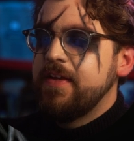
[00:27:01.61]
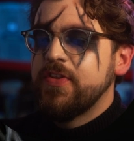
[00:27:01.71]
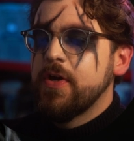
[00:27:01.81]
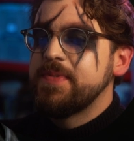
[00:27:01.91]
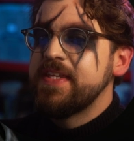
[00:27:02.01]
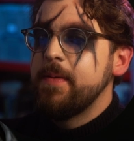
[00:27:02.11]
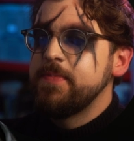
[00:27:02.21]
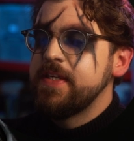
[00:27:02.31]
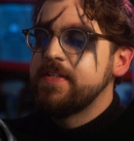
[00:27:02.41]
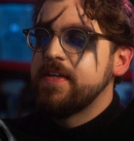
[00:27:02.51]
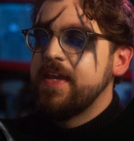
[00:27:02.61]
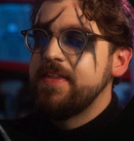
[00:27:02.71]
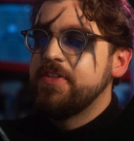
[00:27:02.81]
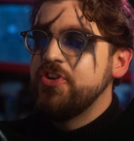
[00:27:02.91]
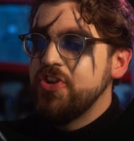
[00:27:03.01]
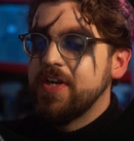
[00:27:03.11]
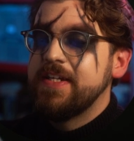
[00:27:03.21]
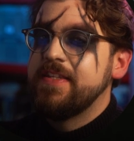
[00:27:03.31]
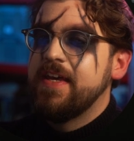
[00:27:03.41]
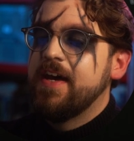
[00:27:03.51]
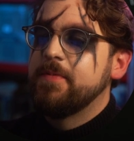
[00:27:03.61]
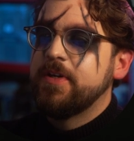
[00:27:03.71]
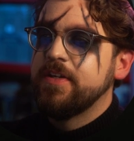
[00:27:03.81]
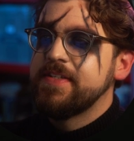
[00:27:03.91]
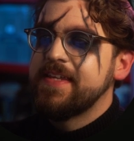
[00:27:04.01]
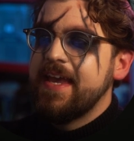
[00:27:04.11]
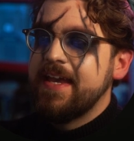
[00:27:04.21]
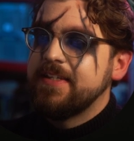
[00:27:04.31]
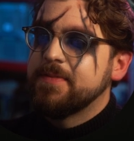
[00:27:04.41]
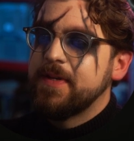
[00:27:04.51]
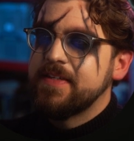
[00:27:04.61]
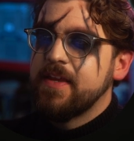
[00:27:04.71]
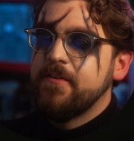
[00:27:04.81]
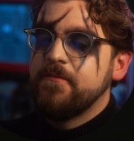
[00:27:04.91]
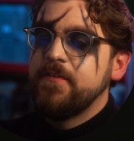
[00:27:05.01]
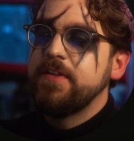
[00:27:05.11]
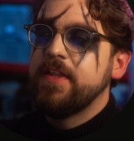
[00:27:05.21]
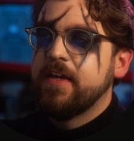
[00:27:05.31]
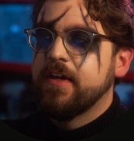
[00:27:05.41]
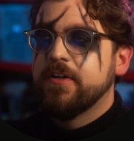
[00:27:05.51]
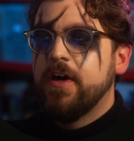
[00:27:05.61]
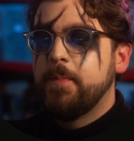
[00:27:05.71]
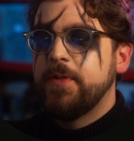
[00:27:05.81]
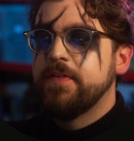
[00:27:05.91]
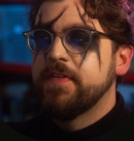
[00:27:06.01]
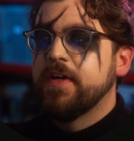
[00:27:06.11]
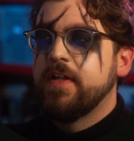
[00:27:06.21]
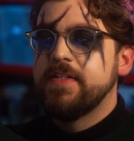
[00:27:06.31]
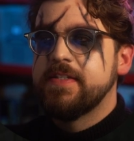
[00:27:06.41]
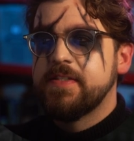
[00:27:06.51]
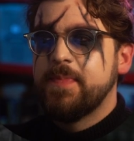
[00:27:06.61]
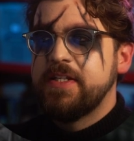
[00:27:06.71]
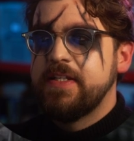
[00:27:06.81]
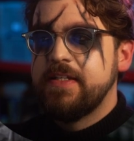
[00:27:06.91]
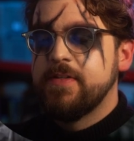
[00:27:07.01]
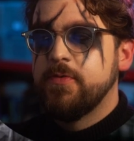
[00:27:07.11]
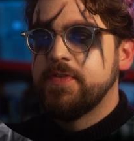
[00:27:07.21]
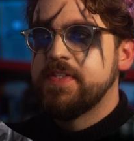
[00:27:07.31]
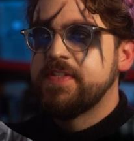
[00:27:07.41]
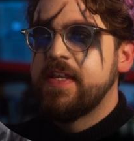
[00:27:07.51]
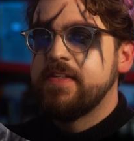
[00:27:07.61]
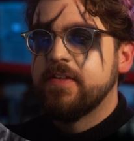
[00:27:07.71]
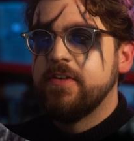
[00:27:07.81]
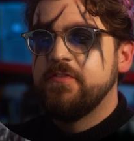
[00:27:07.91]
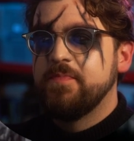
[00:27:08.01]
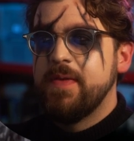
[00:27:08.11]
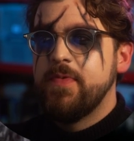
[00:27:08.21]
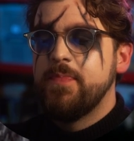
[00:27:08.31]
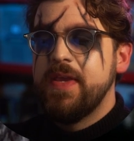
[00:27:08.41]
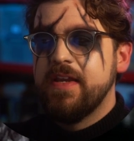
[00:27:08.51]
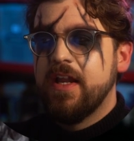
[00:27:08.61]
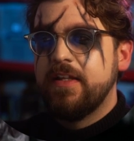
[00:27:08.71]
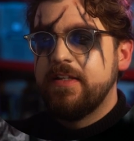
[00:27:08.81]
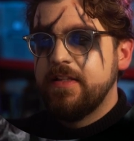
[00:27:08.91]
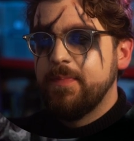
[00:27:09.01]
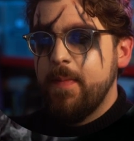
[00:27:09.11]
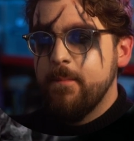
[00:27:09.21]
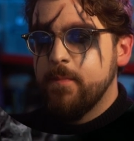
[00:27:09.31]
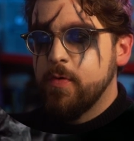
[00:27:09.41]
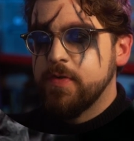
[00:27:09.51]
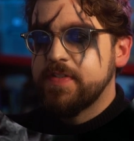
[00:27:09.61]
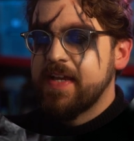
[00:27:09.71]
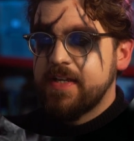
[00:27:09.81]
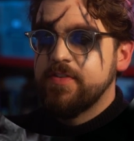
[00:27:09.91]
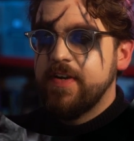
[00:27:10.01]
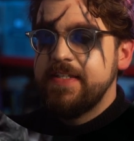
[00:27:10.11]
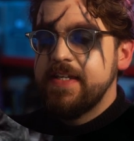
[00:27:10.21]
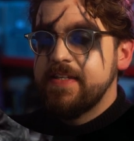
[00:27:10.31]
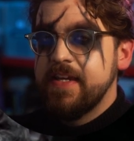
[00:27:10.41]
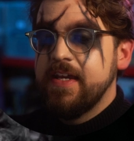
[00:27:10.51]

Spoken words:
Even though I'm tempted to hit the 9 there, I'm going to say 8 because I feel like a couple of the colors, especially towards the center, could have maybe been a little bit more saturated,